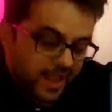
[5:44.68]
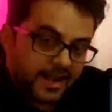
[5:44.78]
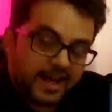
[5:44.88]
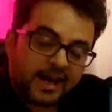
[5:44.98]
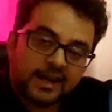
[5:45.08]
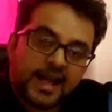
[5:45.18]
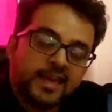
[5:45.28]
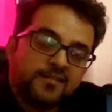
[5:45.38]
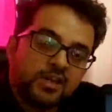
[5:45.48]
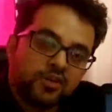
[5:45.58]
And
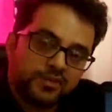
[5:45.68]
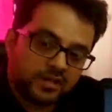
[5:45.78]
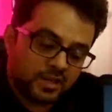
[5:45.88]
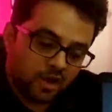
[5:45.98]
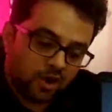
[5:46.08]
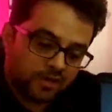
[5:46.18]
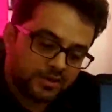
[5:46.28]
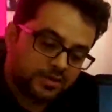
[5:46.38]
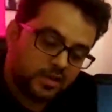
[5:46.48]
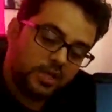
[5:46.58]
archiving of the records.
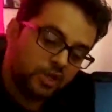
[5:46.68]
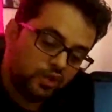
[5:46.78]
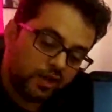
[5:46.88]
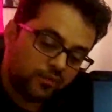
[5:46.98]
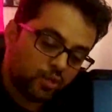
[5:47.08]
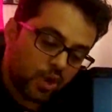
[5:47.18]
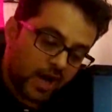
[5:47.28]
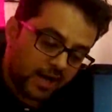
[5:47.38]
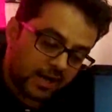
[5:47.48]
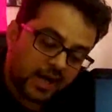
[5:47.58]
You have to
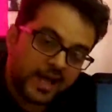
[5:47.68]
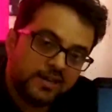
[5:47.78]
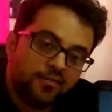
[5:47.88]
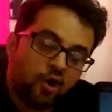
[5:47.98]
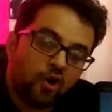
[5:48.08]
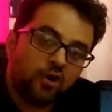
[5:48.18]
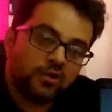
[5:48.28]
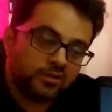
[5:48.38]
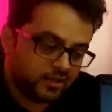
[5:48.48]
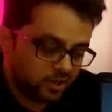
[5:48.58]
archive
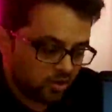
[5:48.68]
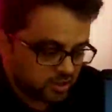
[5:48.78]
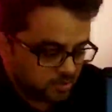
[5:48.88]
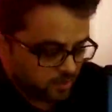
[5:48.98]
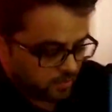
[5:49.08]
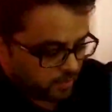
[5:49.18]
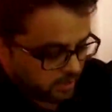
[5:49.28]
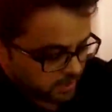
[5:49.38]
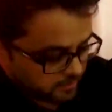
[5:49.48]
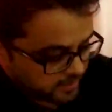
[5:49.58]
all the records
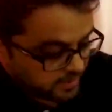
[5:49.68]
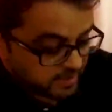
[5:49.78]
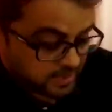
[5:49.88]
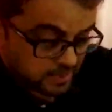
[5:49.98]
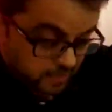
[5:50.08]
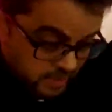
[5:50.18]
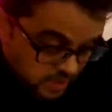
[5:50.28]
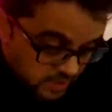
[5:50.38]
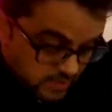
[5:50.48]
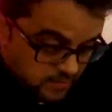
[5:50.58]
properly, whether it is
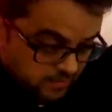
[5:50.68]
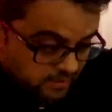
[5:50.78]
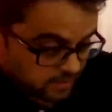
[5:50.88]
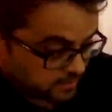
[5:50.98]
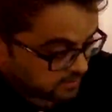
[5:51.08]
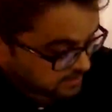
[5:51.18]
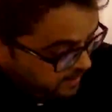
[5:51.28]
patients, whether it is